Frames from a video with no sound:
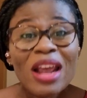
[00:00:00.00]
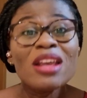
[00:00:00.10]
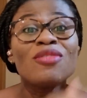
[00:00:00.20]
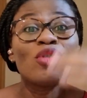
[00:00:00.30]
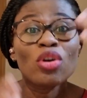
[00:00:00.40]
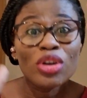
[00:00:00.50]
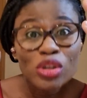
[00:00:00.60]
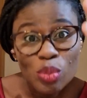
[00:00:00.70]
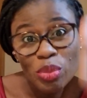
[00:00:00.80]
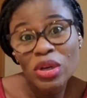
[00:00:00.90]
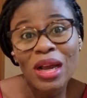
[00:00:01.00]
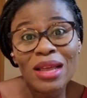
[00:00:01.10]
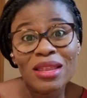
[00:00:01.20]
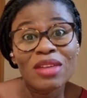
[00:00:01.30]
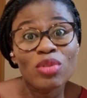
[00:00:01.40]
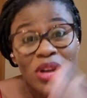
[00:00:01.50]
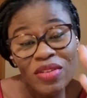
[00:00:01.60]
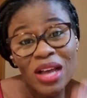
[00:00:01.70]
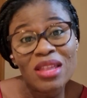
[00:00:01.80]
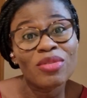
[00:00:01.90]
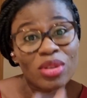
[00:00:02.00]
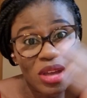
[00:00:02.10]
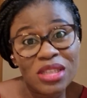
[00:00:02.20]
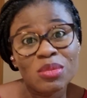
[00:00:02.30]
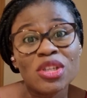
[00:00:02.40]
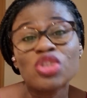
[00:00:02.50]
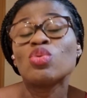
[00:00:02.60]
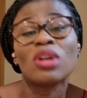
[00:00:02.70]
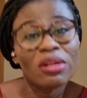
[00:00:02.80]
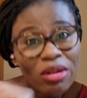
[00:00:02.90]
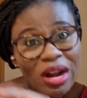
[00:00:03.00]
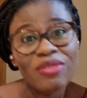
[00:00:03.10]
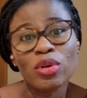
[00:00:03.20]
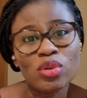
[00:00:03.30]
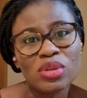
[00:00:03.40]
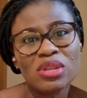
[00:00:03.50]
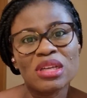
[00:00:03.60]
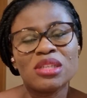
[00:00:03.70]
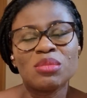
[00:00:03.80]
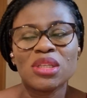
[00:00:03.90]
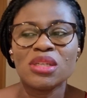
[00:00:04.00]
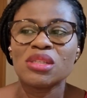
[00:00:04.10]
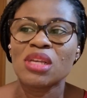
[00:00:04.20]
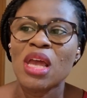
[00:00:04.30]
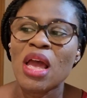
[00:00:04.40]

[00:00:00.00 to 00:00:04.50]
If you're going to put her there, if you leave her there for 30 minutes, she would cry for those 30 minutes.